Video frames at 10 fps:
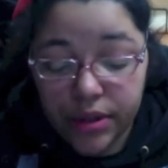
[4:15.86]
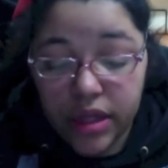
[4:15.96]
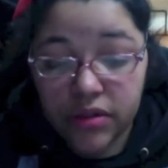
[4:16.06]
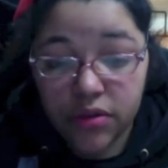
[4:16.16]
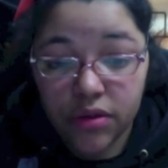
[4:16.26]

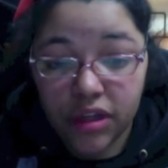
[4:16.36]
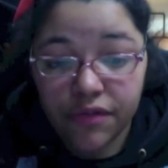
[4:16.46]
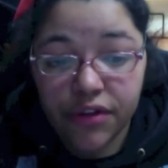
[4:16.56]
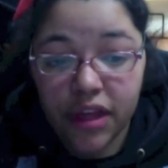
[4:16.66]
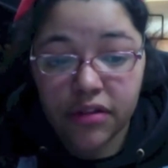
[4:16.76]
And so like
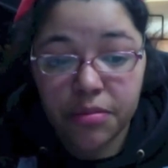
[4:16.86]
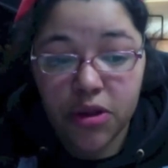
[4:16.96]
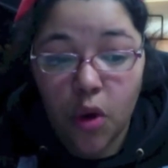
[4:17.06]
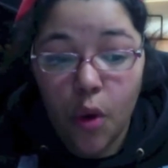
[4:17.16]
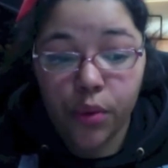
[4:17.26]
for that to be
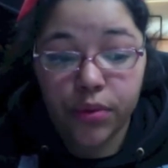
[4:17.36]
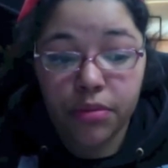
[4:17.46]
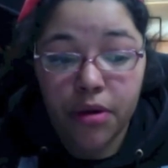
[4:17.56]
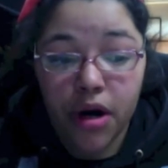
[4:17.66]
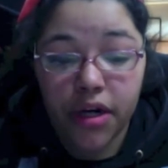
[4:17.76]
the only
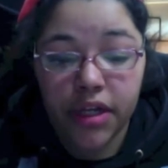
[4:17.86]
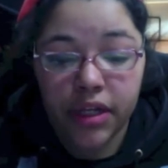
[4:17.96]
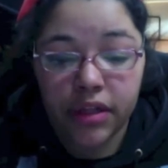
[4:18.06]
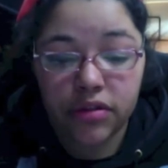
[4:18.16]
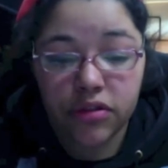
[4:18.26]
part,
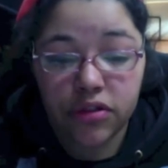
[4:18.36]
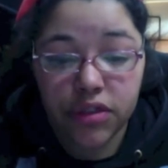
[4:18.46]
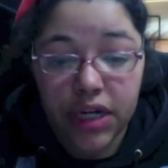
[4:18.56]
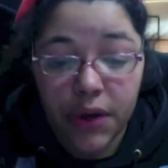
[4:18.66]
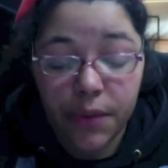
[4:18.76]
it
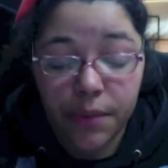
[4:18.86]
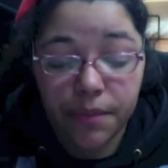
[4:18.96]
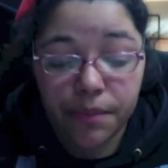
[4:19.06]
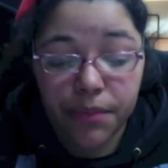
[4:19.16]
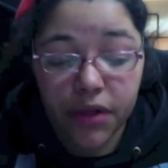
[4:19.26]
stood out,
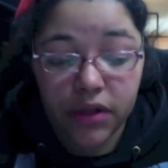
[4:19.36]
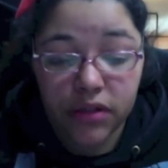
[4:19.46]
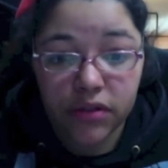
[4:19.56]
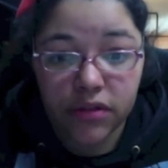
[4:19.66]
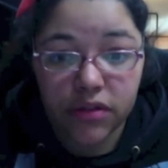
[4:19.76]

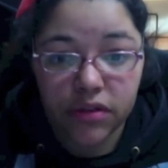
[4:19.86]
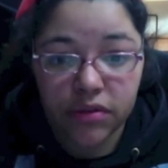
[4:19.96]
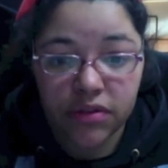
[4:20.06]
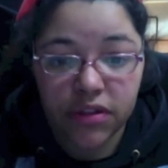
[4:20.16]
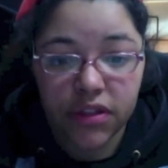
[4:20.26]
because it
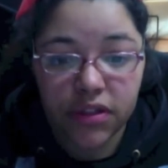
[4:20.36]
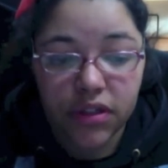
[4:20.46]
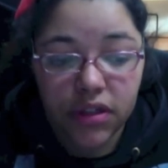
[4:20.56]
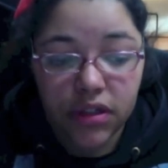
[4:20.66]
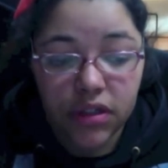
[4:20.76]
was
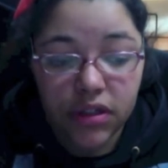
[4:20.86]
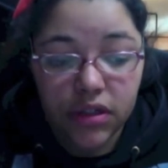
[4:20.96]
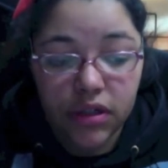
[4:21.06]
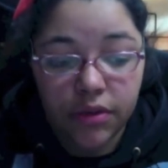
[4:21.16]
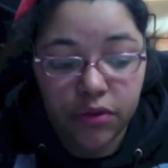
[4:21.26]

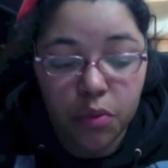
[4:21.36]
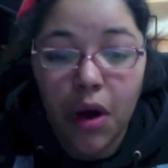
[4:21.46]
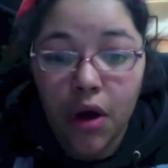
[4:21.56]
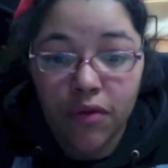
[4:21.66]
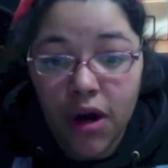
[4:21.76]

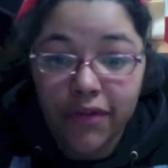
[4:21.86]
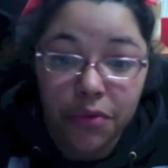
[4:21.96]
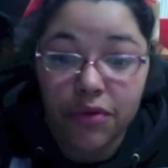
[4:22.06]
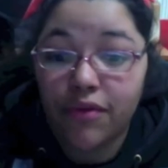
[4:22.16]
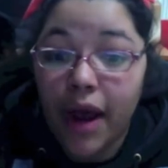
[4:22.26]
while Ravi
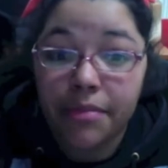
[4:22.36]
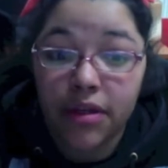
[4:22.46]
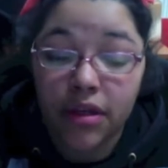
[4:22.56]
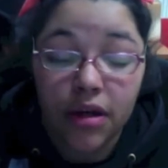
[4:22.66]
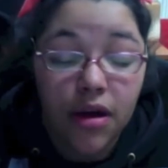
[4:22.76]
was
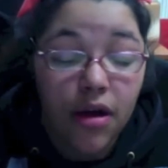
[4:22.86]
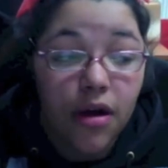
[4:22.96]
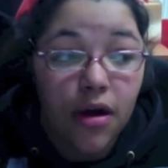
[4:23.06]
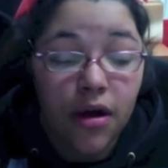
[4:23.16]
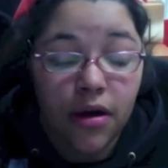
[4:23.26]
rapping.
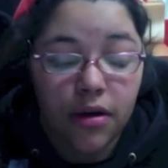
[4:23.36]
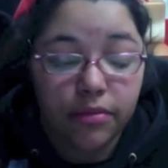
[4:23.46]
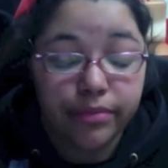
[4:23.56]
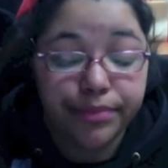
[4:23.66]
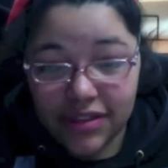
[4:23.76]

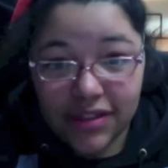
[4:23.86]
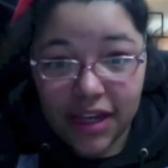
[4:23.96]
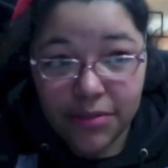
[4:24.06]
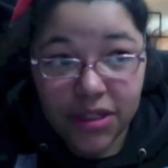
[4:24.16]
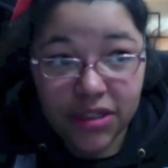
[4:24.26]
These
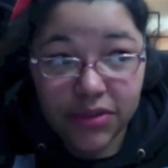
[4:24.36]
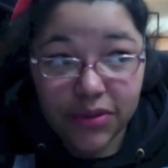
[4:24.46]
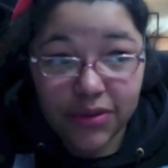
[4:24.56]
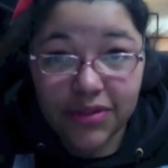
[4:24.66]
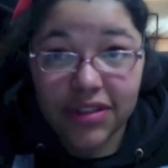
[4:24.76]
camera
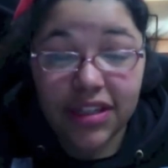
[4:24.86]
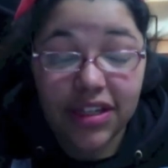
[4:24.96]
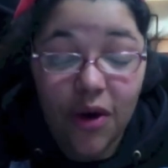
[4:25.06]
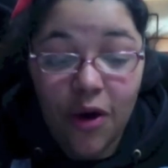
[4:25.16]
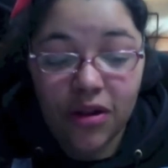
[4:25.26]
angles and
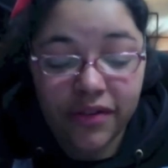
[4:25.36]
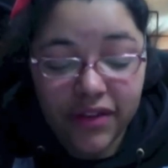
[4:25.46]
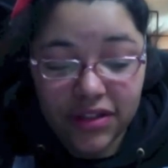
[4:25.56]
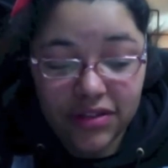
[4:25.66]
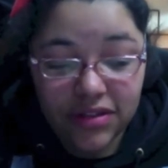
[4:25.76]
like all of
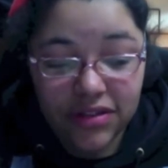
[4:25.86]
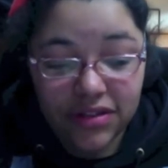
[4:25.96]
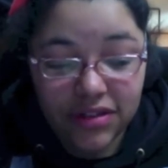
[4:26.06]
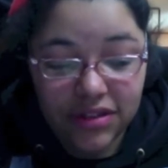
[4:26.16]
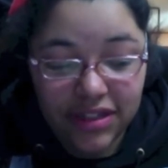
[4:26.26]
this,
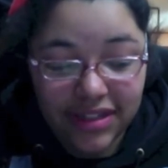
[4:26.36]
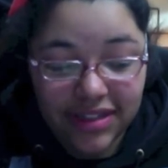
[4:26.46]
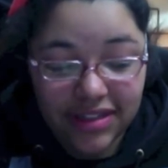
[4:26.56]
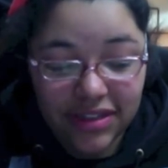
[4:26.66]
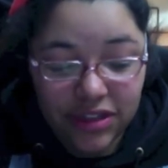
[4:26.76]

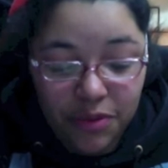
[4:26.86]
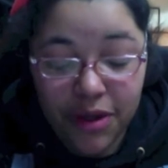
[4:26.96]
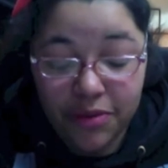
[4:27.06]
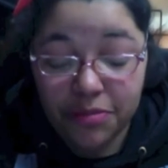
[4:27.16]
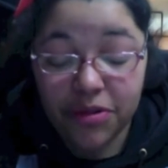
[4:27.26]
like the way
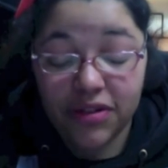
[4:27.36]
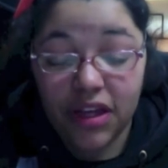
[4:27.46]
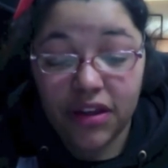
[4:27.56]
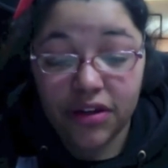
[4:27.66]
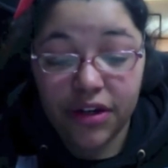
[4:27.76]
it was put
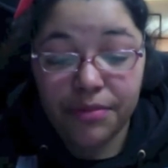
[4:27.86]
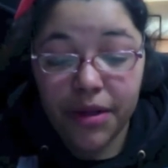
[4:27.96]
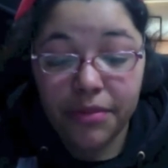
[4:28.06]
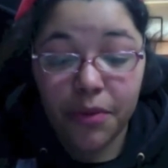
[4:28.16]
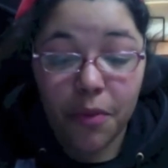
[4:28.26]
together, it
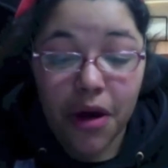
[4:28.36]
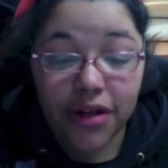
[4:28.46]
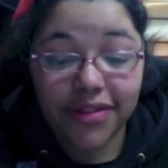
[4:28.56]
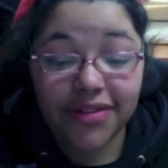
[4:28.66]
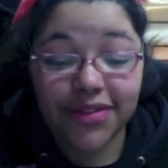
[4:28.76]
made me
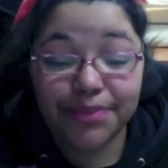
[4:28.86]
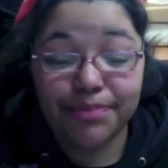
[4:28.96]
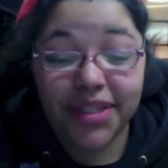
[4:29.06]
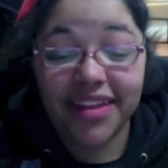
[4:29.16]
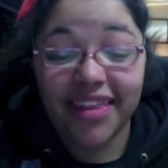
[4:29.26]
want to
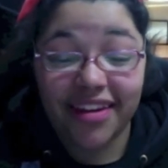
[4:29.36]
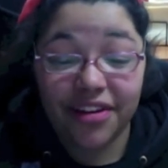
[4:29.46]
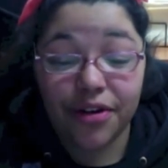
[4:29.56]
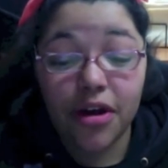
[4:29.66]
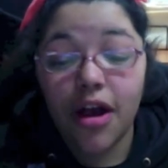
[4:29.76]
be
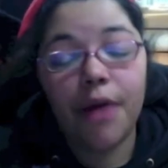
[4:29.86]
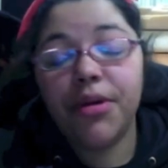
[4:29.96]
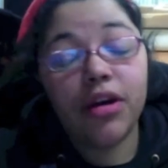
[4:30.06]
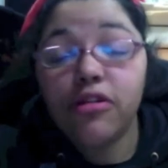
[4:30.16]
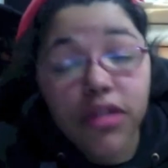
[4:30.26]
there. I mean,
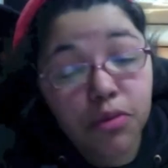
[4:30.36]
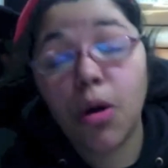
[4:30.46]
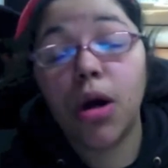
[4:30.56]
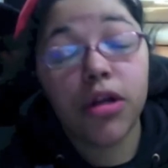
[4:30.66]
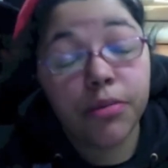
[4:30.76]
I already
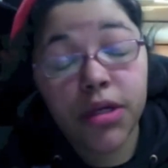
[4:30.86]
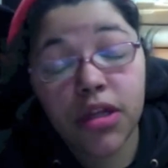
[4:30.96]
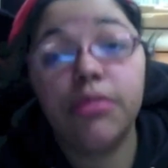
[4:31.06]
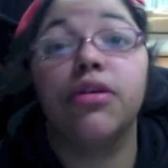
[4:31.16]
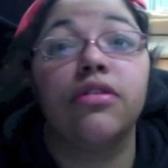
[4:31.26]
wanted to be
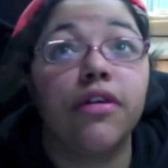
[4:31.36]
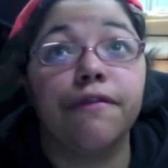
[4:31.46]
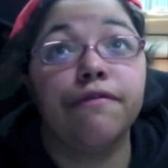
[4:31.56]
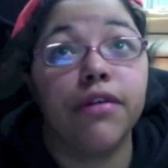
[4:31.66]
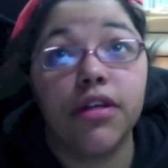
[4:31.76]
there because like
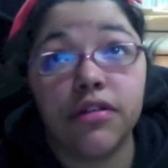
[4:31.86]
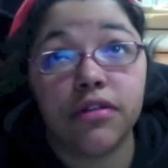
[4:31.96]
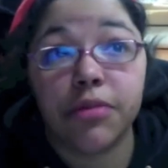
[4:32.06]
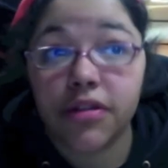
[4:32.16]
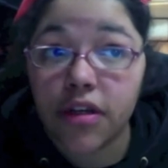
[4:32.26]
VIXX
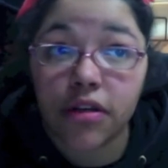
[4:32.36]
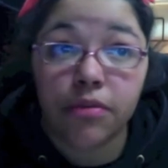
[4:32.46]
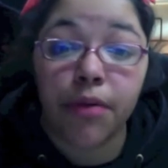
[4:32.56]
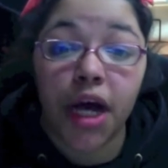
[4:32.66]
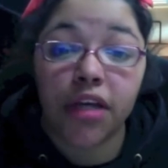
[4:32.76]
is my second
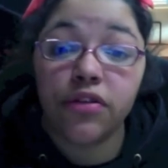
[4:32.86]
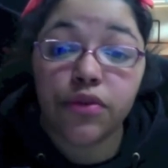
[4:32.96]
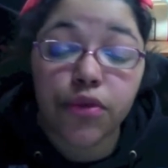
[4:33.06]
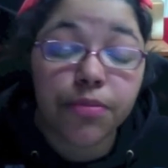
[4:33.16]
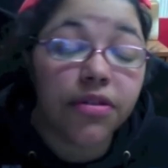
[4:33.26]
bias
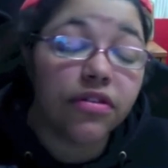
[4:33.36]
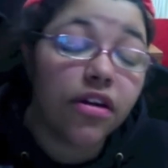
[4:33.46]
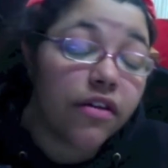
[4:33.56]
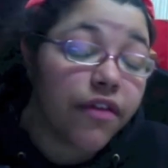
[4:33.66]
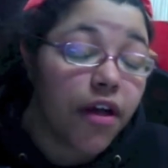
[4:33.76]
group and
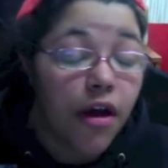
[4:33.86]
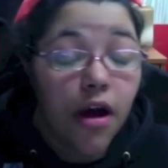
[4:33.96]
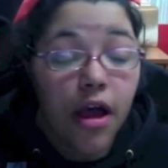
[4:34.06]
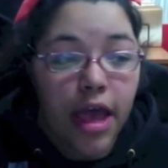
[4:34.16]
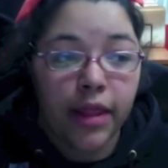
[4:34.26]
stuff,
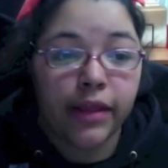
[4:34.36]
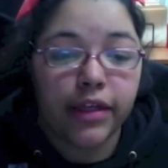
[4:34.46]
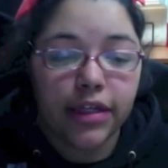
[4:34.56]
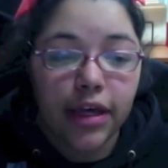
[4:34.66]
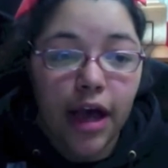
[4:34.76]
and
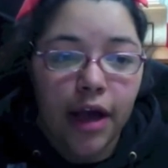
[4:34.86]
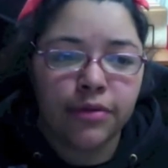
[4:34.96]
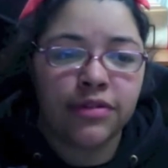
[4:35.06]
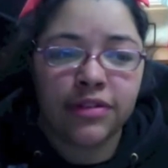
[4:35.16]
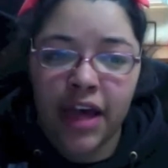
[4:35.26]
like I
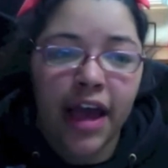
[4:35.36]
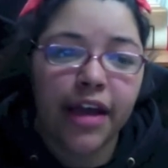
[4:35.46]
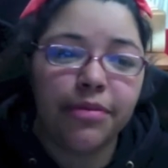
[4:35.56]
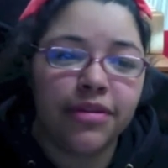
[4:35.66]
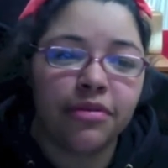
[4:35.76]
was
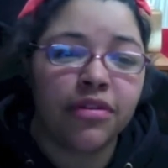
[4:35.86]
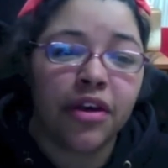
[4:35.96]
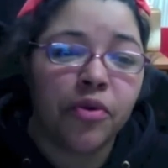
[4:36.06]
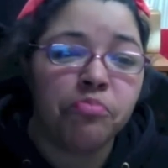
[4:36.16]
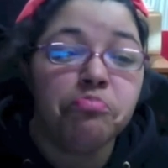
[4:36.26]
sad because I was
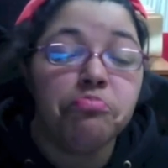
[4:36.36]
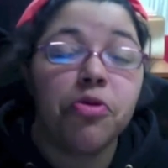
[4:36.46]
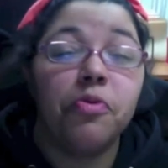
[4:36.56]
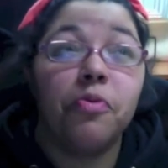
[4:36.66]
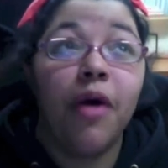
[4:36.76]
like,
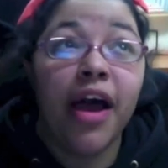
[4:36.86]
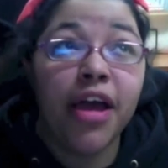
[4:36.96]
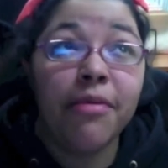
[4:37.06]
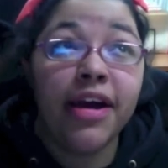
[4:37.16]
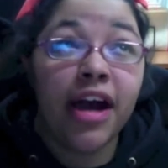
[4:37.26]
why
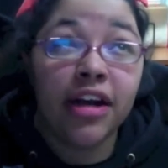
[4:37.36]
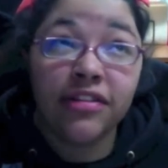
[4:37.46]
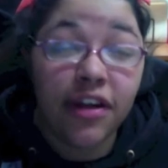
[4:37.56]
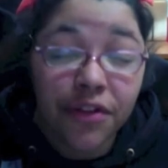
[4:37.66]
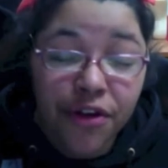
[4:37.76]
am I not in
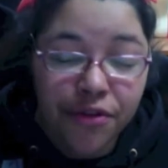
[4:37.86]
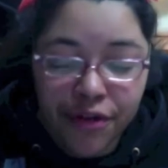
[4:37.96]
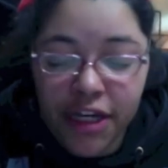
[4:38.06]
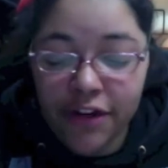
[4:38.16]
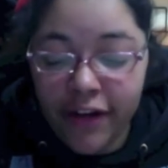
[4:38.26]
South
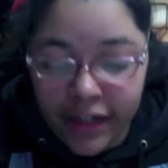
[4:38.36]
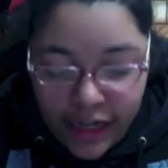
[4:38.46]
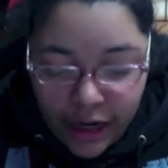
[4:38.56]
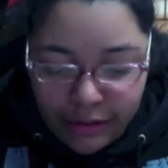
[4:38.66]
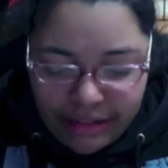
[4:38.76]
Korea right
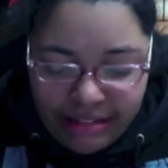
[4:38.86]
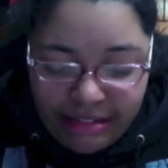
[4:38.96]
now?